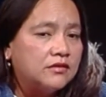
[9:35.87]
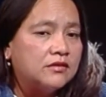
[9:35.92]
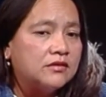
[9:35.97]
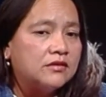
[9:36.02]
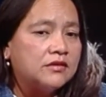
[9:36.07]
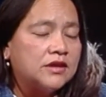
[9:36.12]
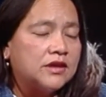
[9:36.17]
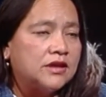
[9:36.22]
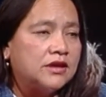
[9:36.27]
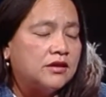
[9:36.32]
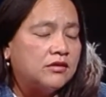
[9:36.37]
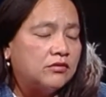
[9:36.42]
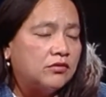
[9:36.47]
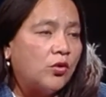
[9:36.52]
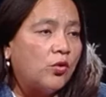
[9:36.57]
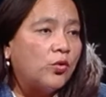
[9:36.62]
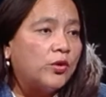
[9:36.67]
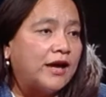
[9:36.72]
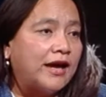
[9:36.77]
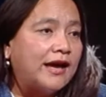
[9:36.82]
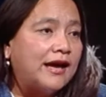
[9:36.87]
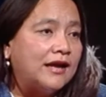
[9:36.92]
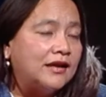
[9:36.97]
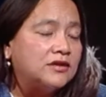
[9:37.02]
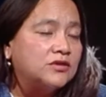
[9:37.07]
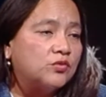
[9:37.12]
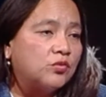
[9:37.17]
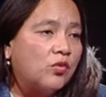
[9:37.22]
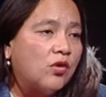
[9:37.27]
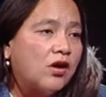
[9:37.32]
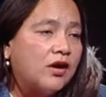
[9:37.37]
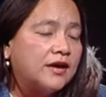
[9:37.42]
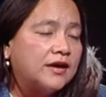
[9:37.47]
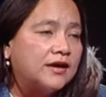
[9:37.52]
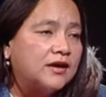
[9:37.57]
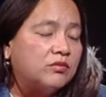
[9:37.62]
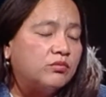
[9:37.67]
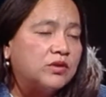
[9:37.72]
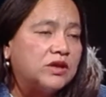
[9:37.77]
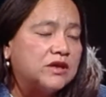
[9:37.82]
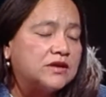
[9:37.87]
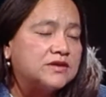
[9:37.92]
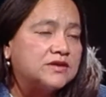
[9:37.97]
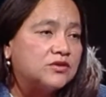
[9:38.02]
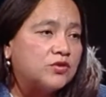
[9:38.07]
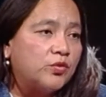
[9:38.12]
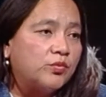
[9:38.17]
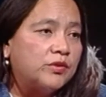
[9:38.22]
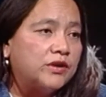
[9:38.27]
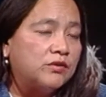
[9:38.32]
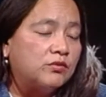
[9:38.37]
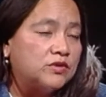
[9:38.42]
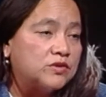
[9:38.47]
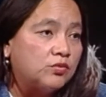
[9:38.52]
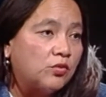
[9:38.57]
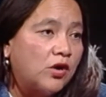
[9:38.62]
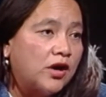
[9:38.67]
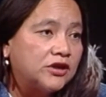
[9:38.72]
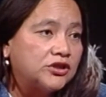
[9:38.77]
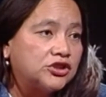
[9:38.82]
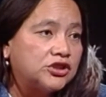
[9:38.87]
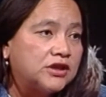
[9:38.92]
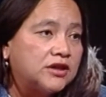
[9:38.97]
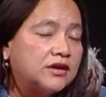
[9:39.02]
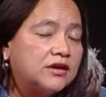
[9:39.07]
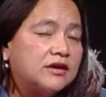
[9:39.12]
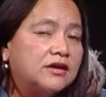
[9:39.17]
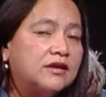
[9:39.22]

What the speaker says: the okay to walk in because nobody was watching.